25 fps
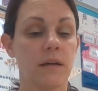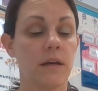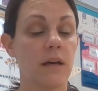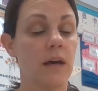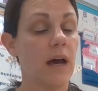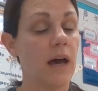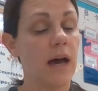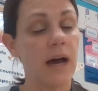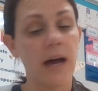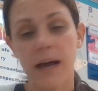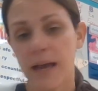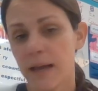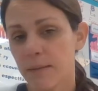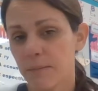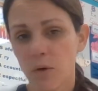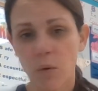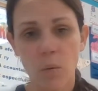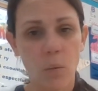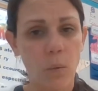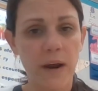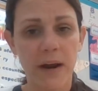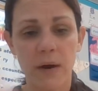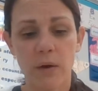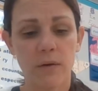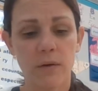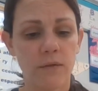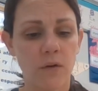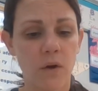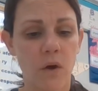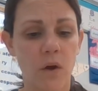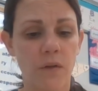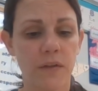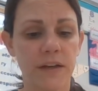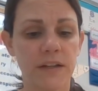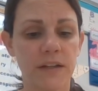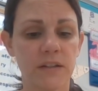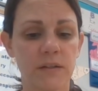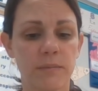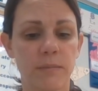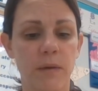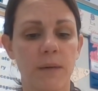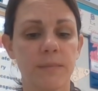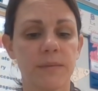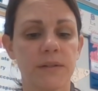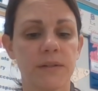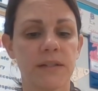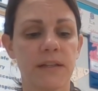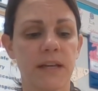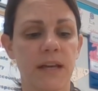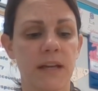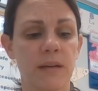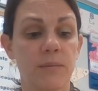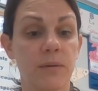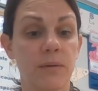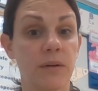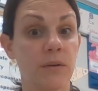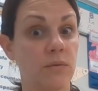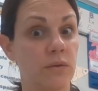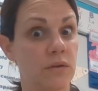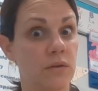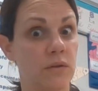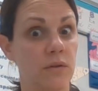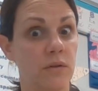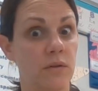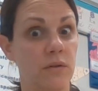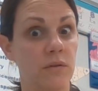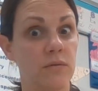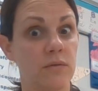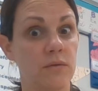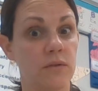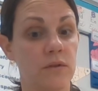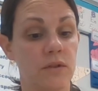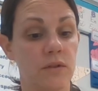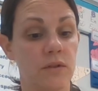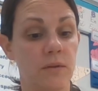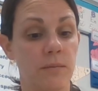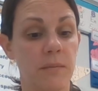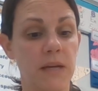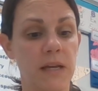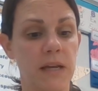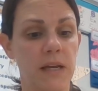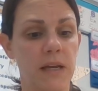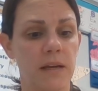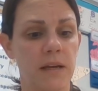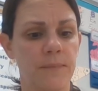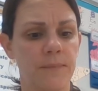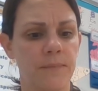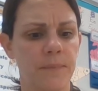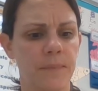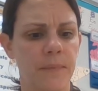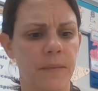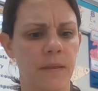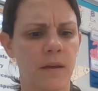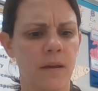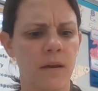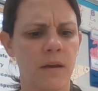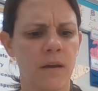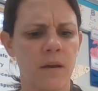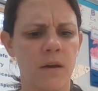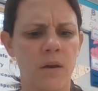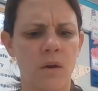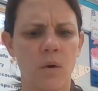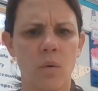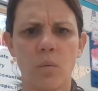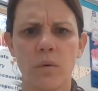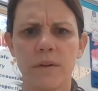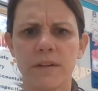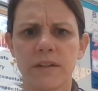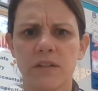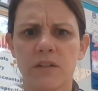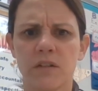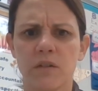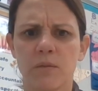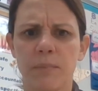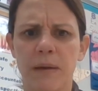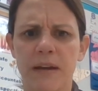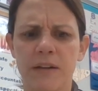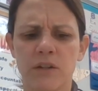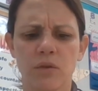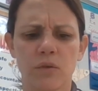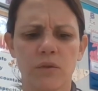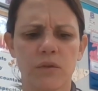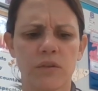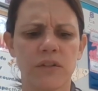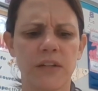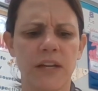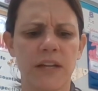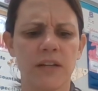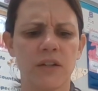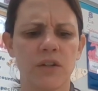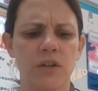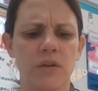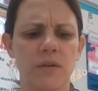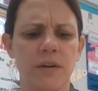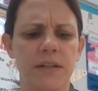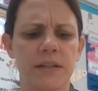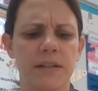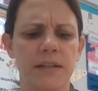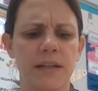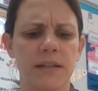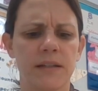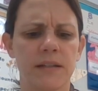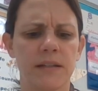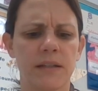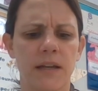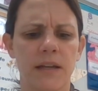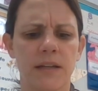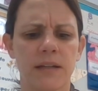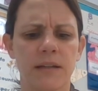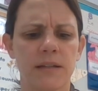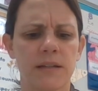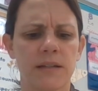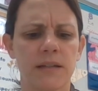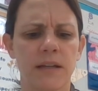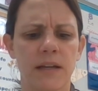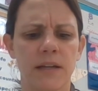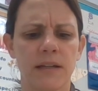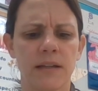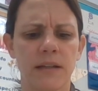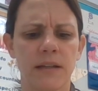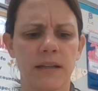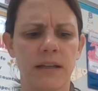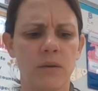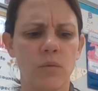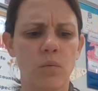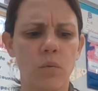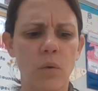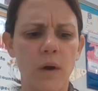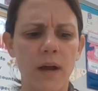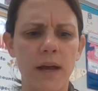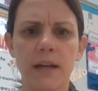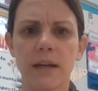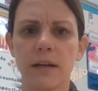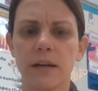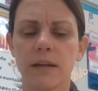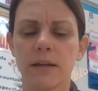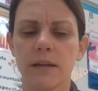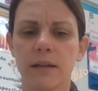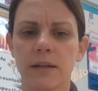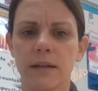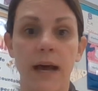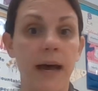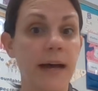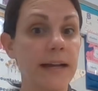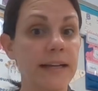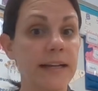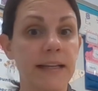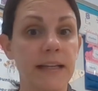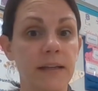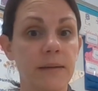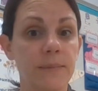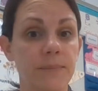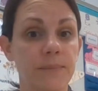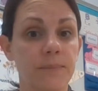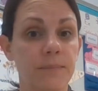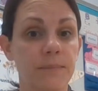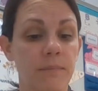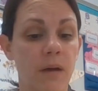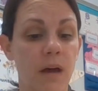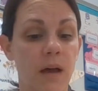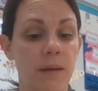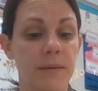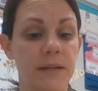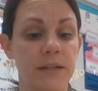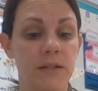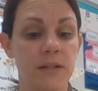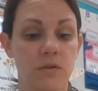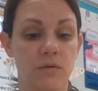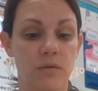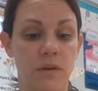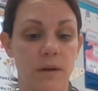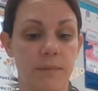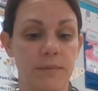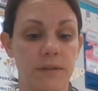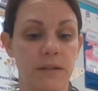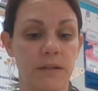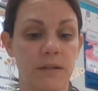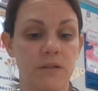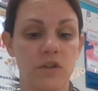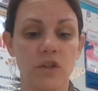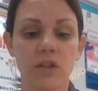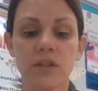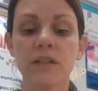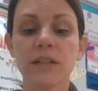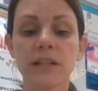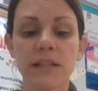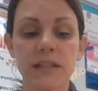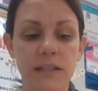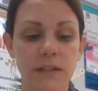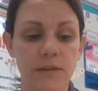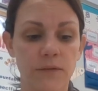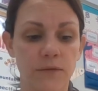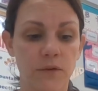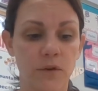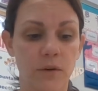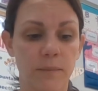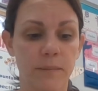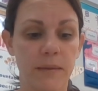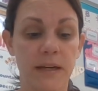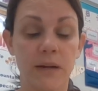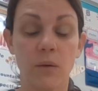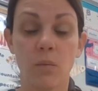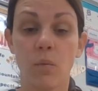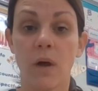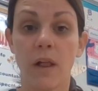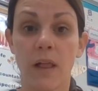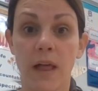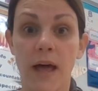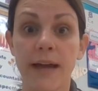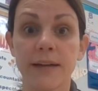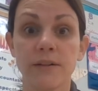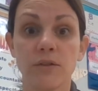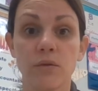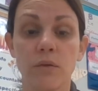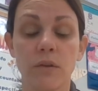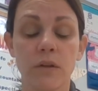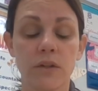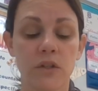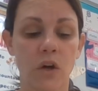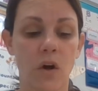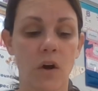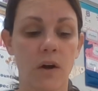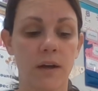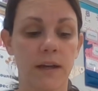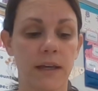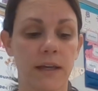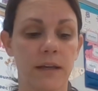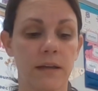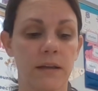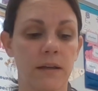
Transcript: "I'm aware of all this," Mom said, but it was news to me. "What special center?" I said suddenly. "What?" "Honey," Mom interrupted, "just listen for a minute while I do the talking."